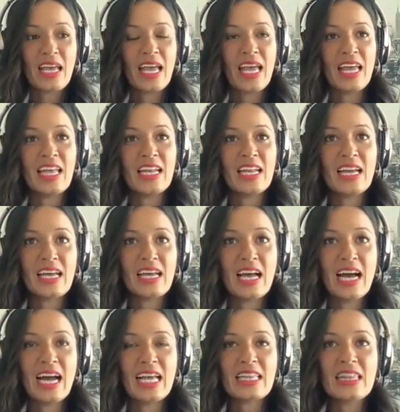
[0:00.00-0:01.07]
And
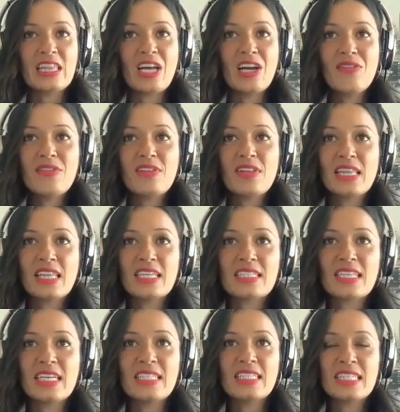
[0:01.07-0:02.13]
I love this
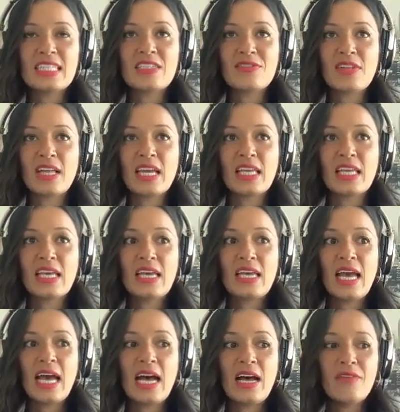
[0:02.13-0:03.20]
idea of like
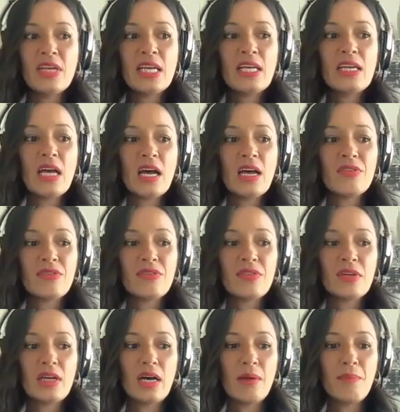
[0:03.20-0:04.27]
having enough
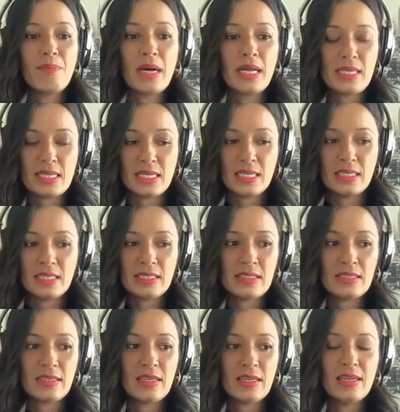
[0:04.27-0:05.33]

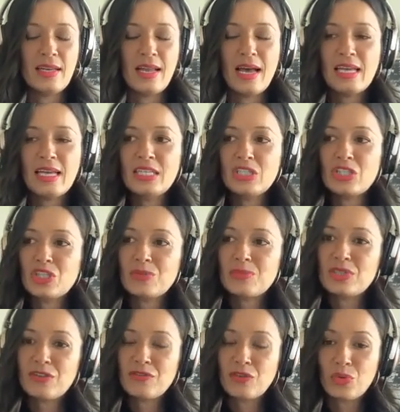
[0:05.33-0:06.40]
abundance, not in
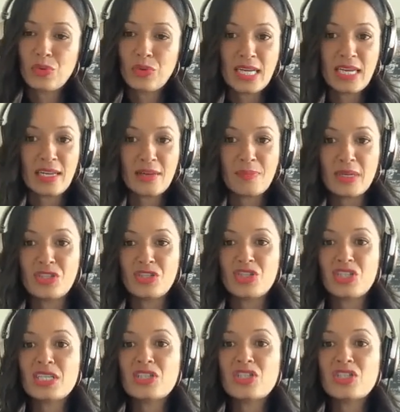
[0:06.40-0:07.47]
terms of greed, but
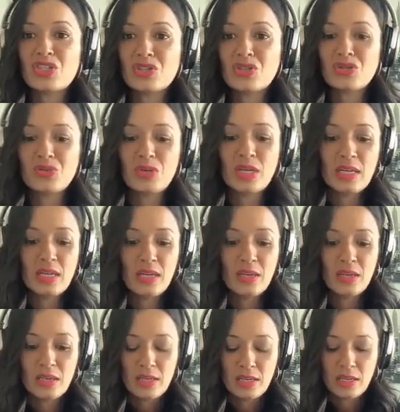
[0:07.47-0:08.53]
just to
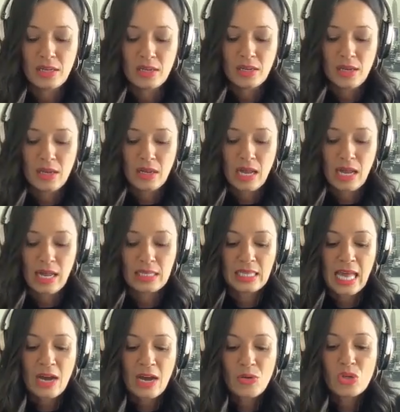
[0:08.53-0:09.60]

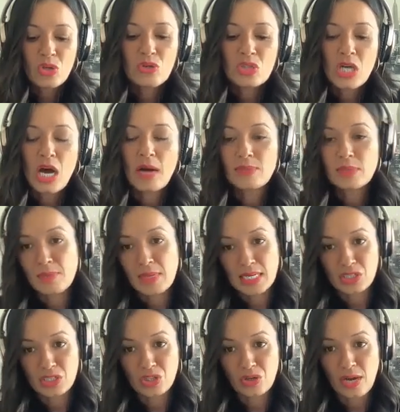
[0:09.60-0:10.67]
allow you to
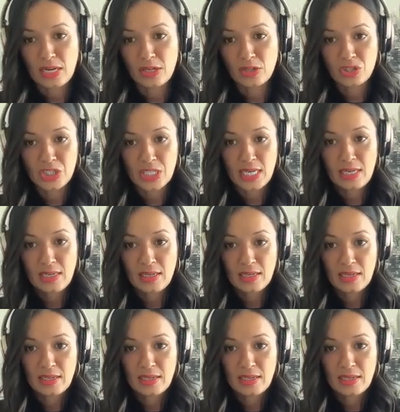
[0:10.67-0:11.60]
optimize your energy